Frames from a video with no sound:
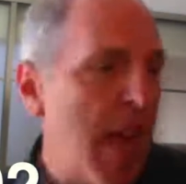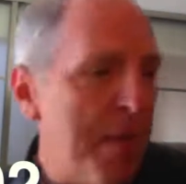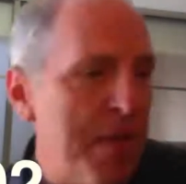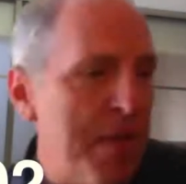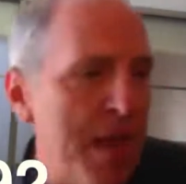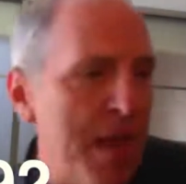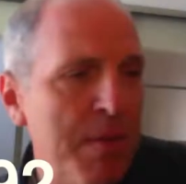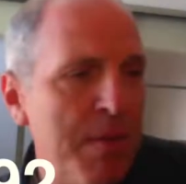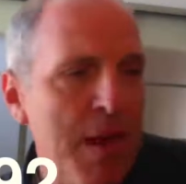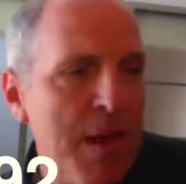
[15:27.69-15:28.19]
I
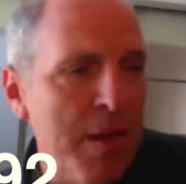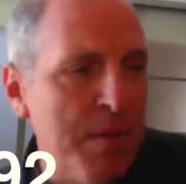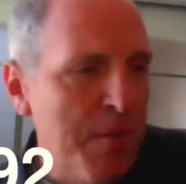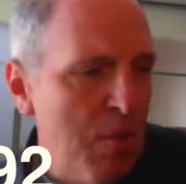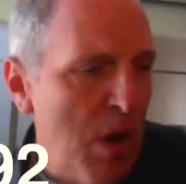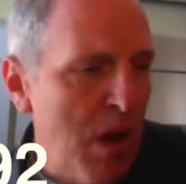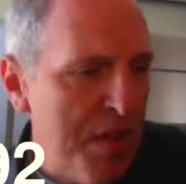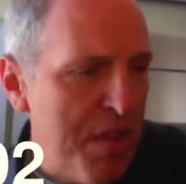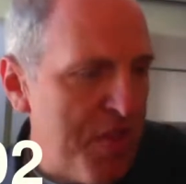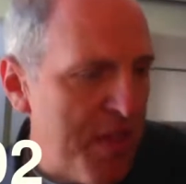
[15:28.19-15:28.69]
mean,
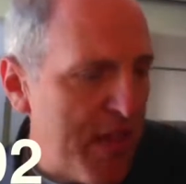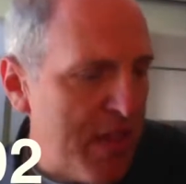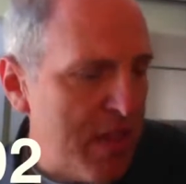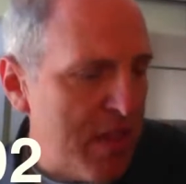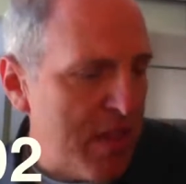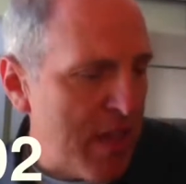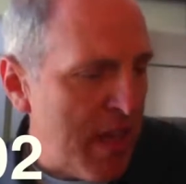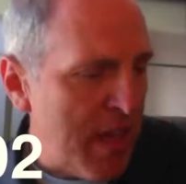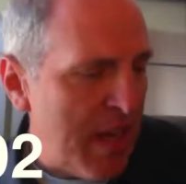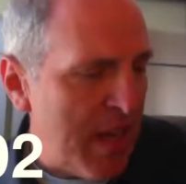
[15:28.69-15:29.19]
one of the
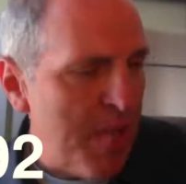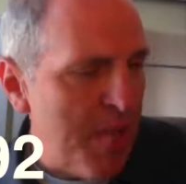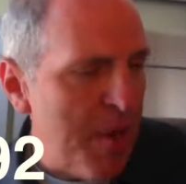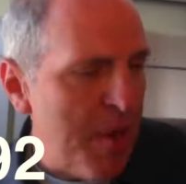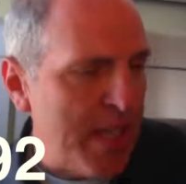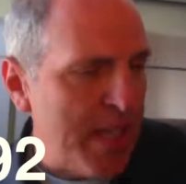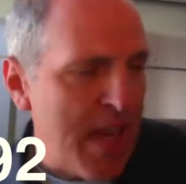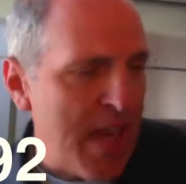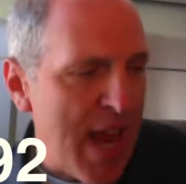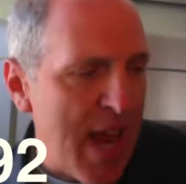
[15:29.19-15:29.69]
things I
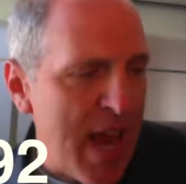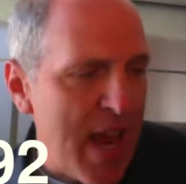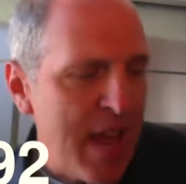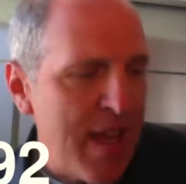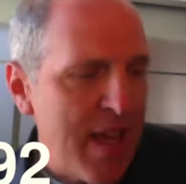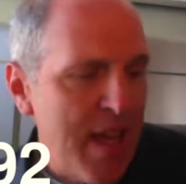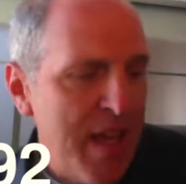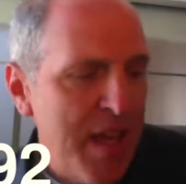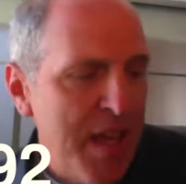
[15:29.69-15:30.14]
read today,